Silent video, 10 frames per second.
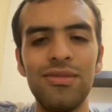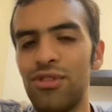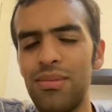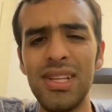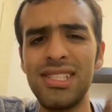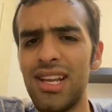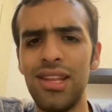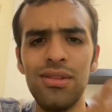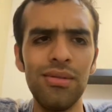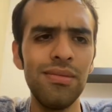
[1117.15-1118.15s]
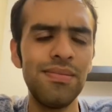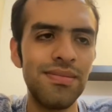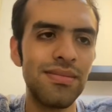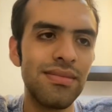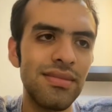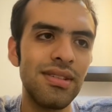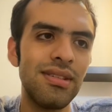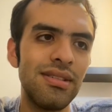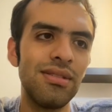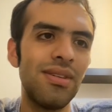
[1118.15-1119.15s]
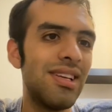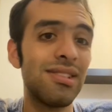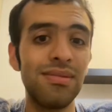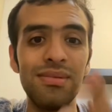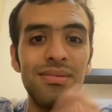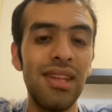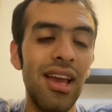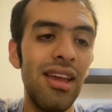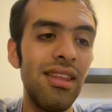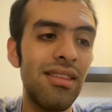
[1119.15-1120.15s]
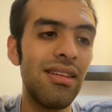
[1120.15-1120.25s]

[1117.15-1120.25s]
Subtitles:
Droplets Chaining too, so he just negated.